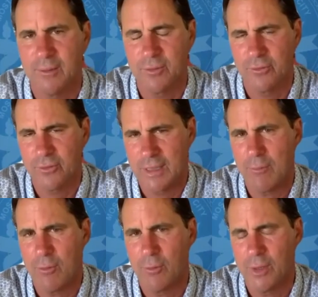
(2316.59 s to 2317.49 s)
So there's a lot
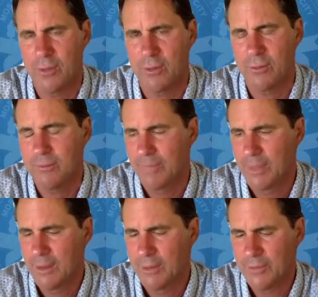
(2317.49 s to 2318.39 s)
more we can do.
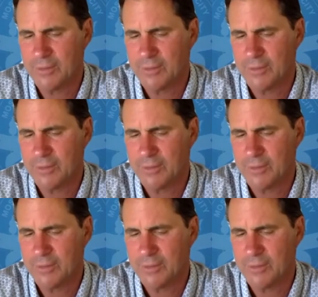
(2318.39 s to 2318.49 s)
I